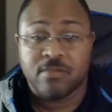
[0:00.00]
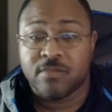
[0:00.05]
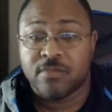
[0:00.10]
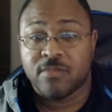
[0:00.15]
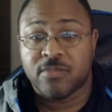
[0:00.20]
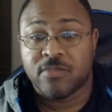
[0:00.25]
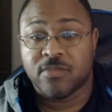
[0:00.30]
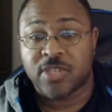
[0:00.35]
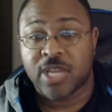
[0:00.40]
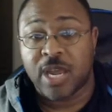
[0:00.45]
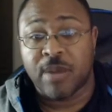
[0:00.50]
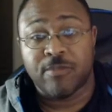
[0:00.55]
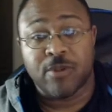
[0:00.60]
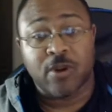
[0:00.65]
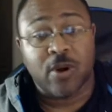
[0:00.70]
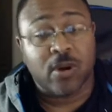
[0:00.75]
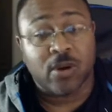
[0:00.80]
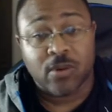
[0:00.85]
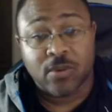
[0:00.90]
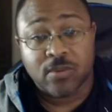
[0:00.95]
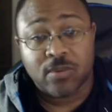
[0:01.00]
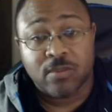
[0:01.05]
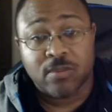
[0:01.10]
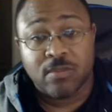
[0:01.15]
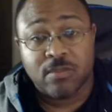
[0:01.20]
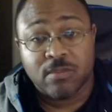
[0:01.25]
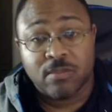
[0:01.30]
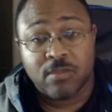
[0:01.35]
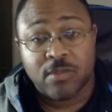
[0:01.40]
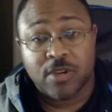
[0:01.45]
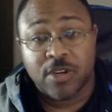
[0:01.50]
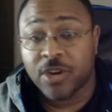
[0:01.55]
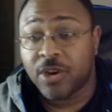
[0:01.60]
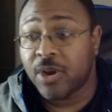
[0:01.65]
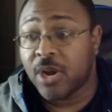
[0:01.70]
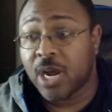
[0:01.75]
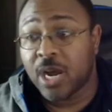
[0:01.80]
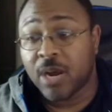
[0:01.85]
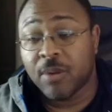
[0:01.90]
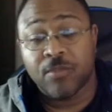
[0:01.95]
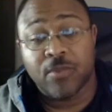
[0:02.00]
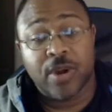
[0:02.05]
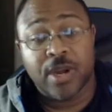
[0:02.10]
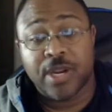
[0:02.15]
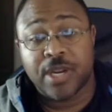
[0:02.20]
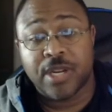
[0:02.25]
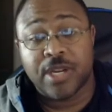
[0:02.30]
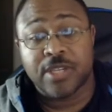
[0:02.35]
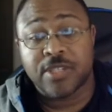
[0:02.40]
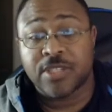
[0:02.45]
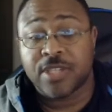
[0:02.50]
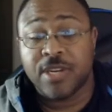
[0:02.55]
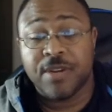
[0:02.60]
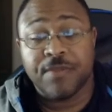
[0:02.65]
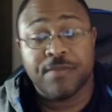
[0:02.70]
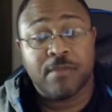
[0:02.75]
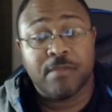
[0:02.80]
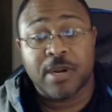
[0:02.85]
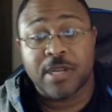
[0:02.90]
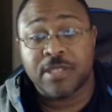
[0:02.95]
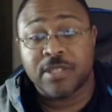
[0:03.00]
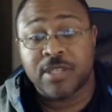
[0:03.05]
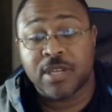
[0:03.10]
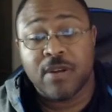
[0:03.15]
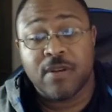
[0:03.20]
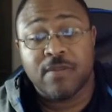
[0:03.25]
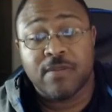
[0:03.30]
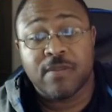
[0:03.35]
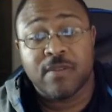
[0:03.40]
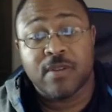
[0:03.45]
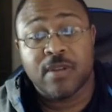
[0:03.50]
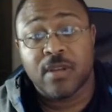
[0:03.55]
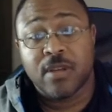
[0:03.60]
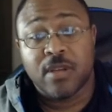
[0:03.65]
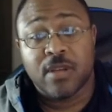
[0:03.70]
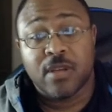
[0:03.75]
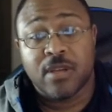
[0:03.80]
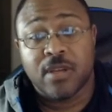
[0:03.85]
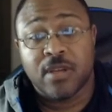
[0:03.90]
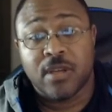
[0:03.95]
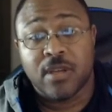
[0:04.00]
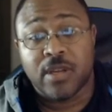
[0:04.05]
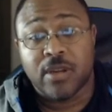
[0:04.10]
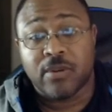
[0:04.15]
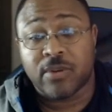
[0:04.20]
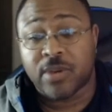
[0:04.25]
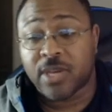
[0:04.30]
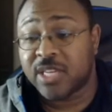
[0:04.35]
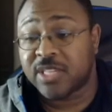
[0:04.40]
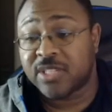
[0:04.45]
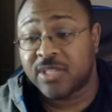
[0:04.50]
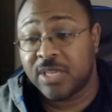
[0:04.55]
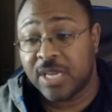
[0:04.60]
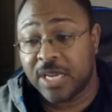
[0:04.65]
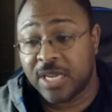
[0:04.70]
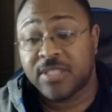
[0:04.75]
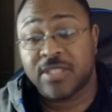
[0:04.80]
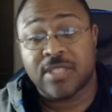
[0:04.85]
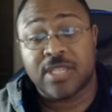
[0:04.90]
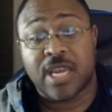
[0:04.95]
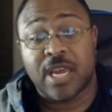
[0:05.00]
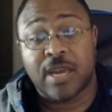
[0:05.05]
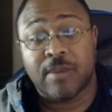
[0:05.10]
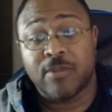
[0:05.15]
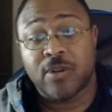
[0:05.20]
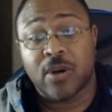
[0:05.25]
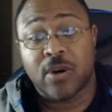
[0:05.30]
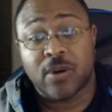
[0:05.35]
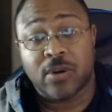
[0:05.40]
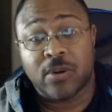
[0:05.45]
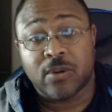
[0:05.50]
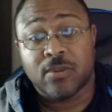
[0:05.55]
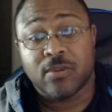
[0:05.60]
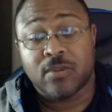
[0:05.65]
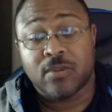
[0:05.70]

Darnold, you know, I'm ready to see for myself. You know, can Sam Darnold